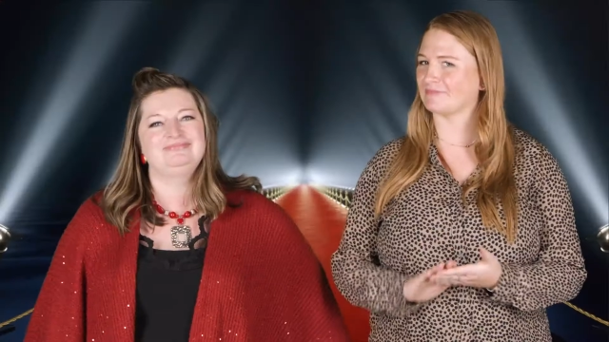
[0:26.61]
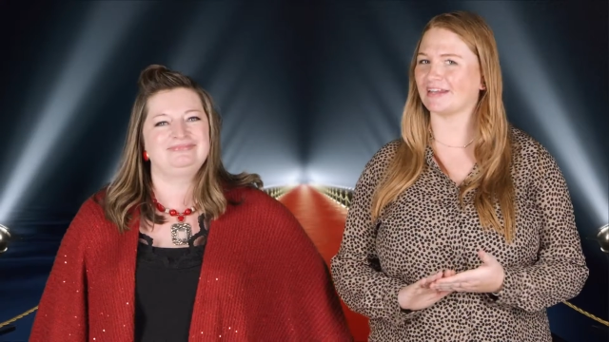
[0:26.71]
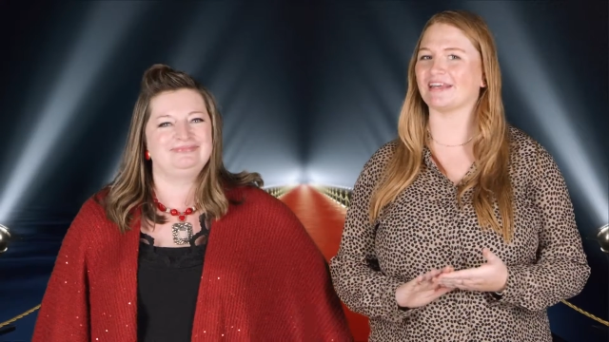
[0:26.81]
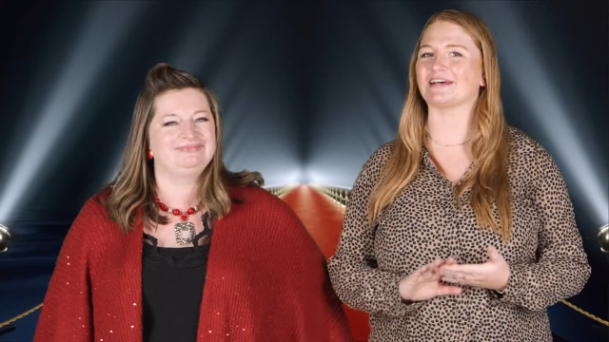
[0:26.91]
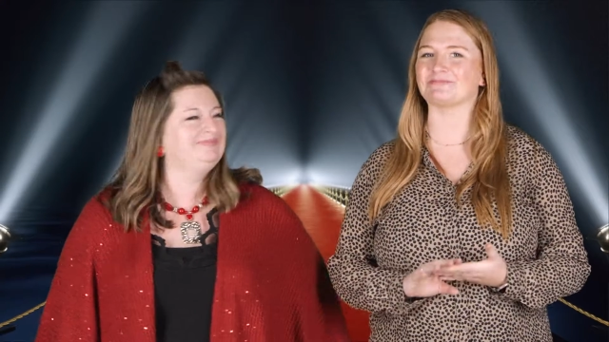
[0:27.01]

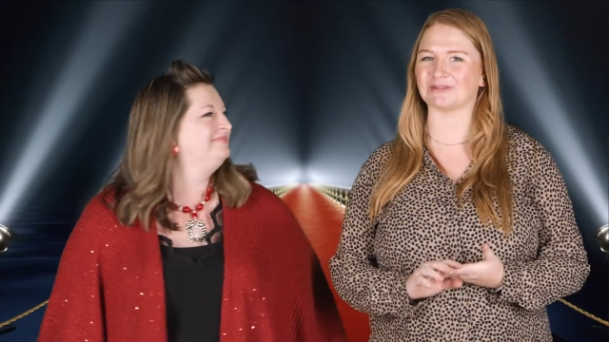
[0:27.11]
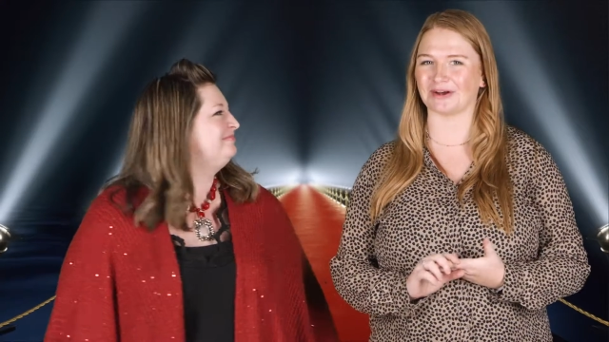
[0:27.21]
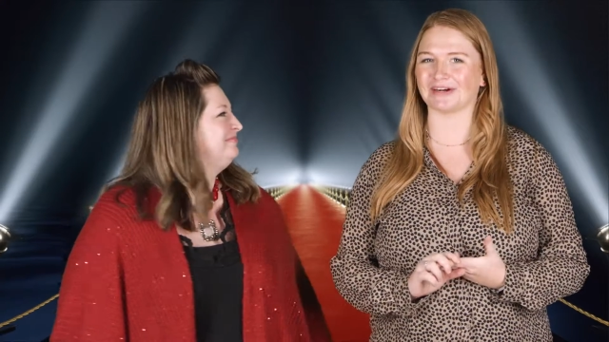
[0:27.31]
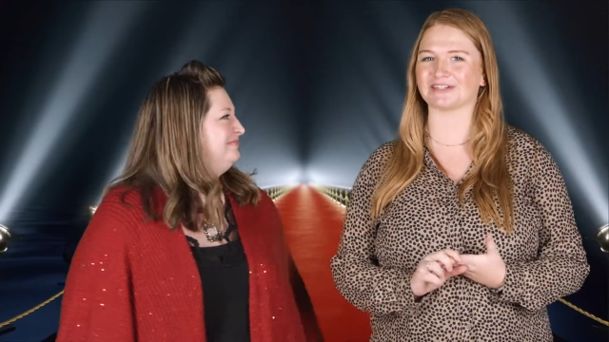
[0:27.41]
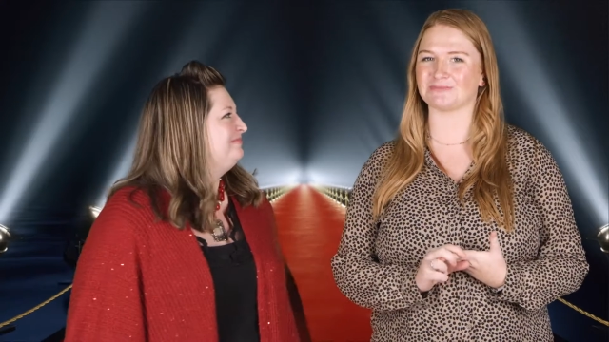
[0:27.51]
Speaker 1: medium,
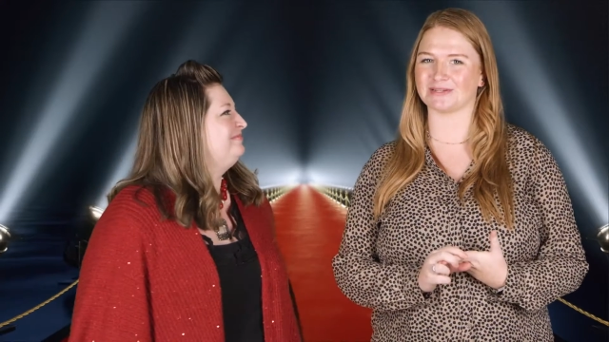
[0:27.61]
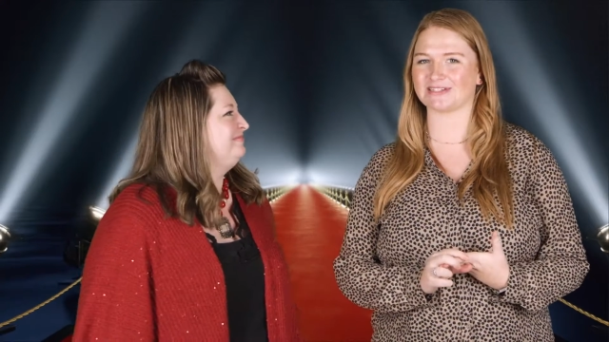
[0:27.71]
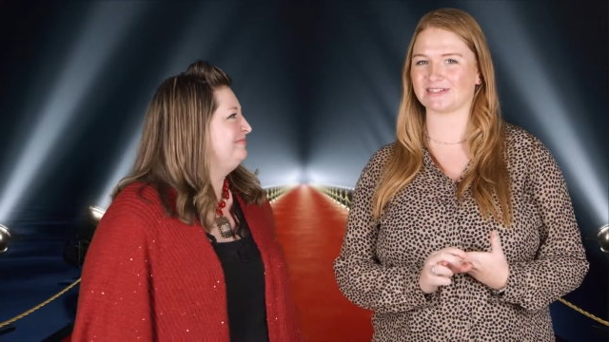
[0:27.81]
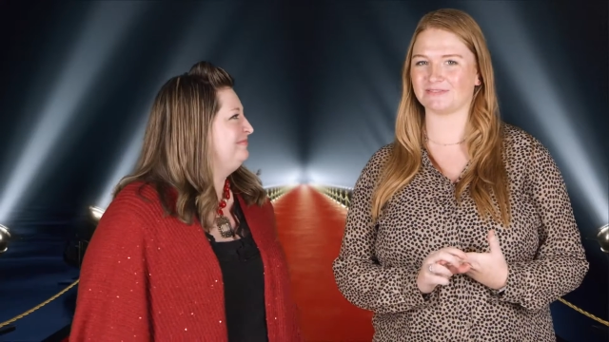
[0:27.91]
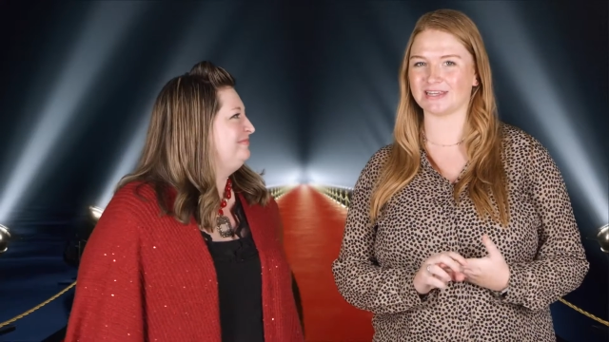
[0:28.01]
large,
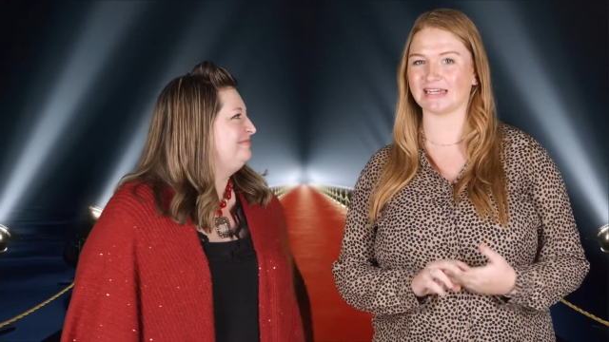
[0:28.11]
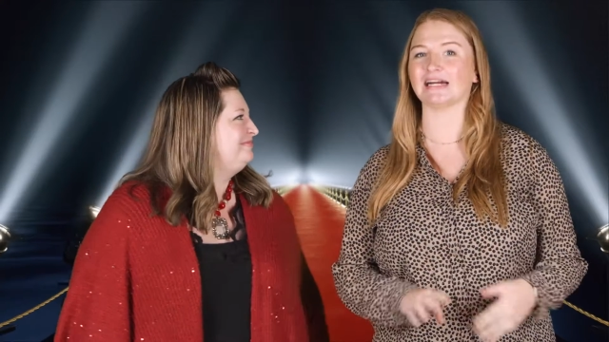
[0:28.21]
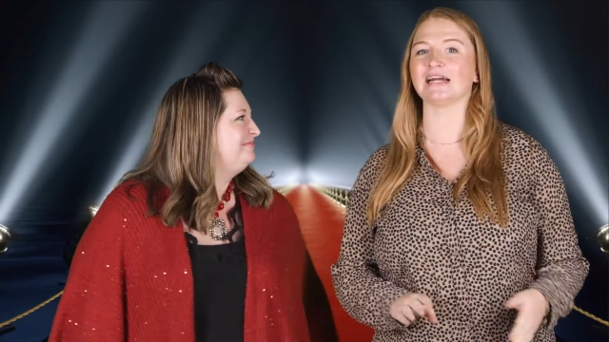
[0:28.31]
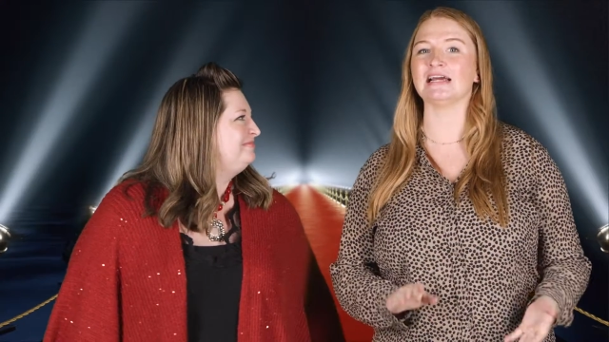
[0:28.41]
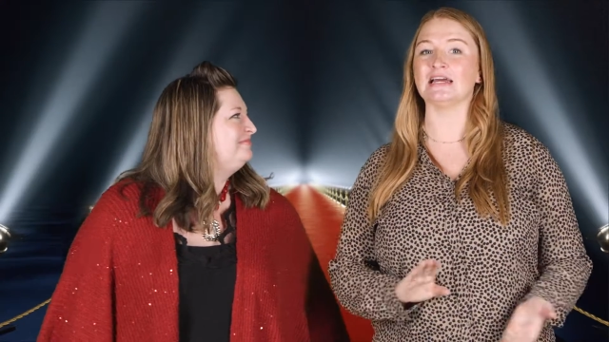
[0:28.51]
business of the
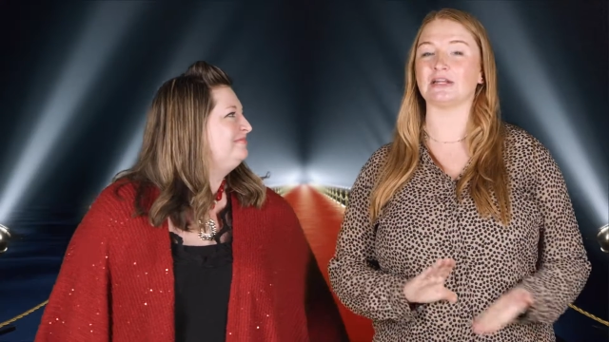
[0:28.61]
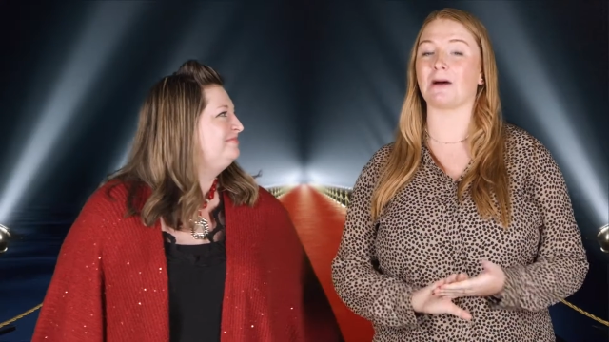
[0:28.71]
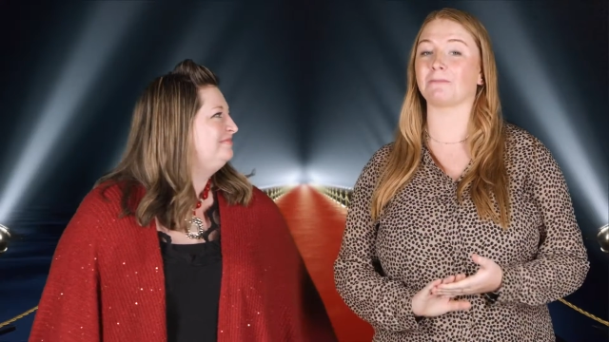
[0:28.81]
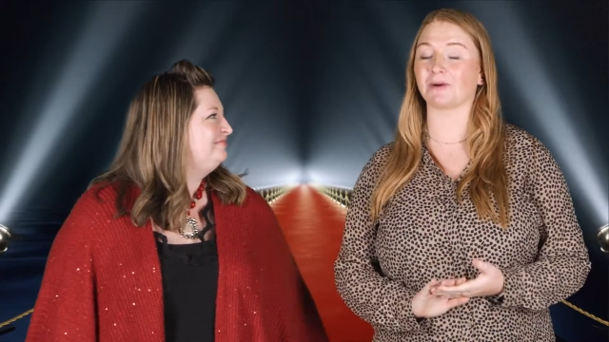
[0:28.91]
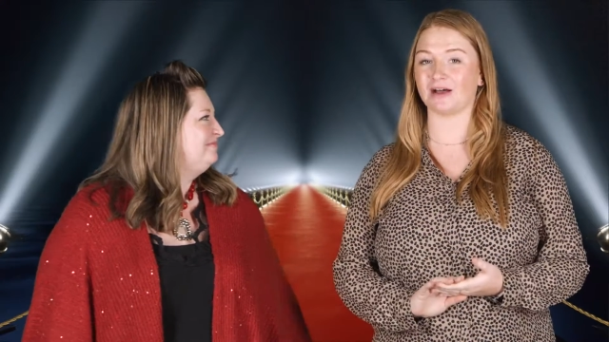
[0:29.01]
year,
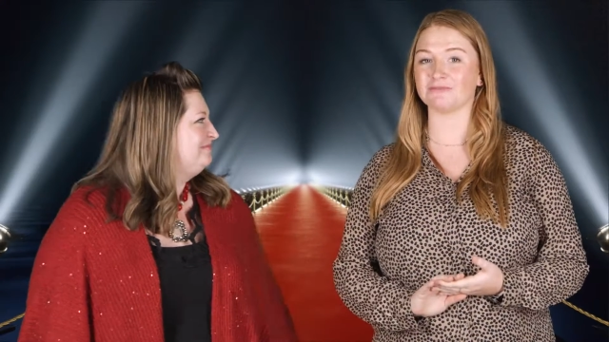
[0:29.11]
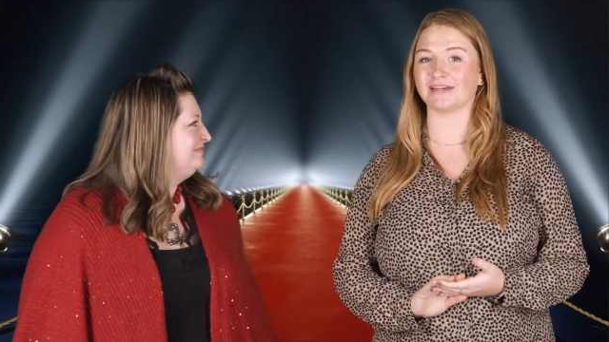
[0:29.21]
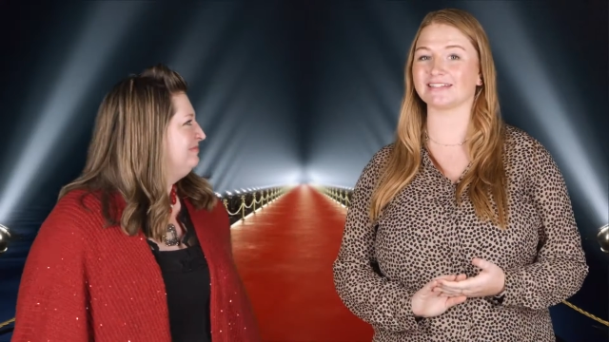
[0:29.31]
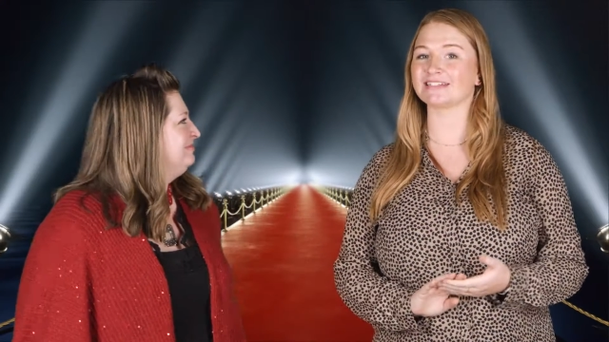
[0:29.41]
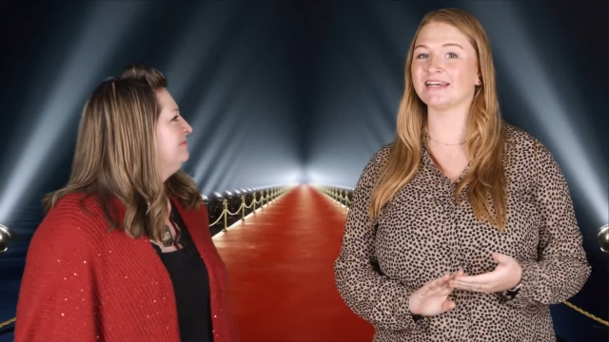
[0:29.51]

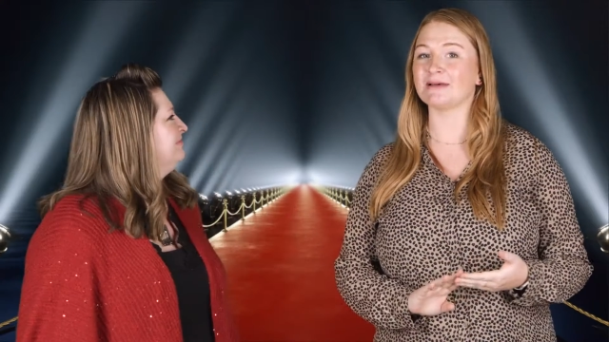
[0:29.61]
nonprofit,